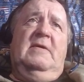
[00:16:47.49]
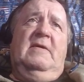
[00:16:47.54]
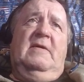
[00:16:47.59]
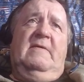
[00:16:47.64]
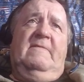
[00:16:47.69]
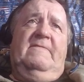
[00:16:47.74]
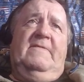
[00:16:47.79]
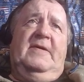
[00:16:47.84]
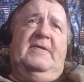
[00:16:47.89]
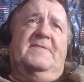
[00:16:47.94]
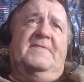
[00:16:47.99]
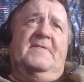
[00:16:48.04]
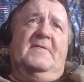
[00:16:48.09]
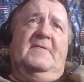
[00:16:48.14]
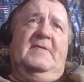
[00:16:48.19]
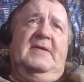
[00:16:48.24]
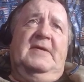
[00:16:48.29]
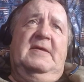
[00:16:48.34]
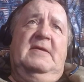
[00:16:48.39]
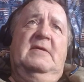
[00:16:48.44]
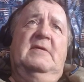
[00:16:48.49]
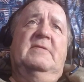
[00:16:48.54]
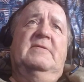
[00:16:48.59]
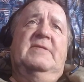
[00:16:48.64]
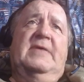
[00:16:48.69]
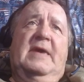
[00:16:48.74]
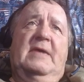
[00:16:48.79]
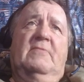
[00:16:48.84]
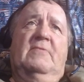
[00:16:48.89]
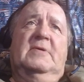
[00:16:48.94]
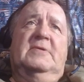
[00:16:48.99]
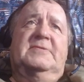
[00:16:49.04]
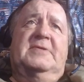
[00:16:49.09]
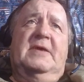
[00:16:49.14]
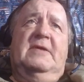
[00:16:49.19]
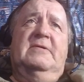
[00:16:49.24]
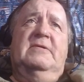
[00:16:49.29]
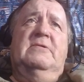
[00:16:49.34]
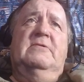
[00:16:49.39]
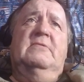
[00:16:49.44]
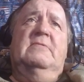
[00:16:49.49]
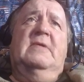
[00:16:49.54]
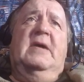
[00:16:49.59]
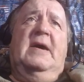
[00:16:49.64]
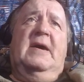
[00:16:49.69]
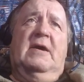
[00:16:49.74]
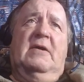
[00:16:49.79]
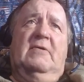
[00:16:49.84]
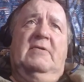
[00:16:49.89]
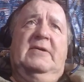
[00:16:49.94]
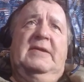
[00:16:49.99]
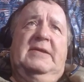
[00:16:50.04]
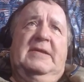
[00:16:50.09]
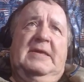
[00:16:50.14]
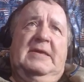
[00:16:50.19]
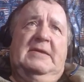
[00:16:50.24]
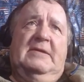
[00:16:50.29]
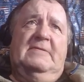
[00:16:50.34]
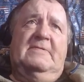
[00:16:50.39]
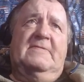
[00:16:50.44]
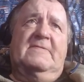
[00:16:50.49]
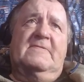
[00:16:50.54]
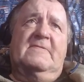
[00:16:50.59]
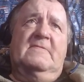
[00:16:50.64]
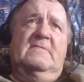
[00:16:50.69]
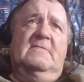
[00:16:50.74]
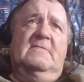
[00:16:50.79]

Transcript: eventually they will tell you how it is.